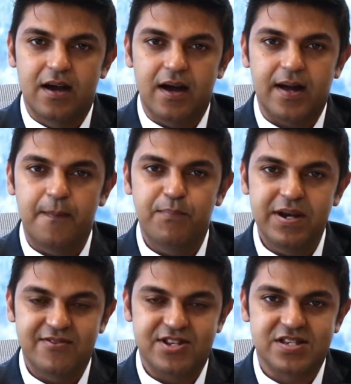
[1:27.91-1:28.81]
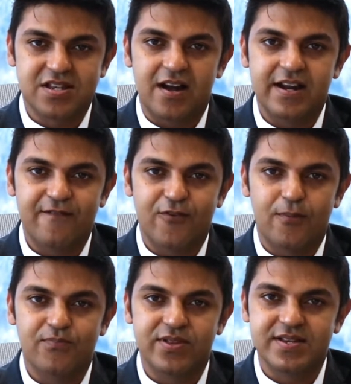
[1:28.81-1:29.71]
a company which is starting
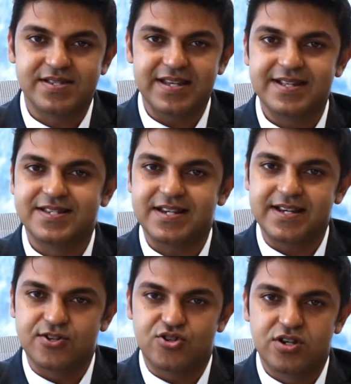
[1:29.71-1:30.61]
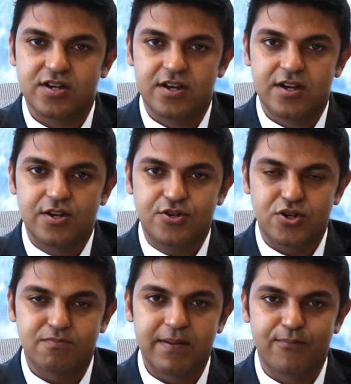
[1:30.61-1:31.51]
from the seed stage
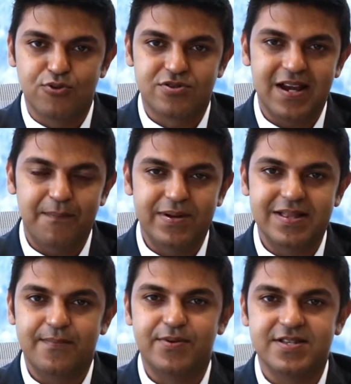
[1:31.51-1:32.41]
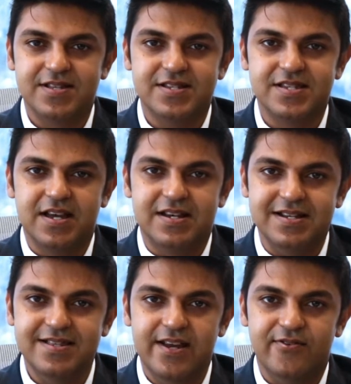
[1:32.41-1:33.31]
should be bootstrapping their business
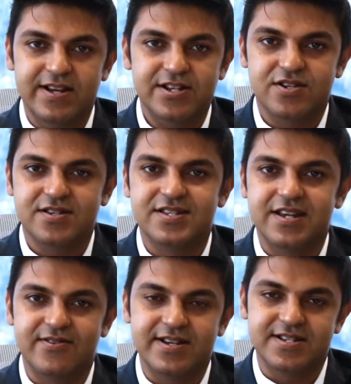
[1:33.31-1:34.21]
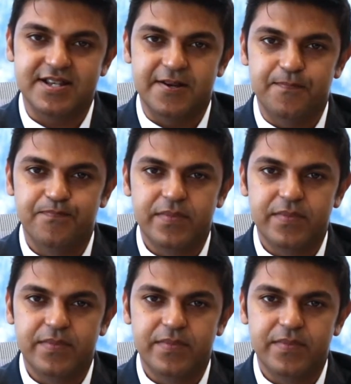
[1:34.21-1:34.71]
till they reach a Series A.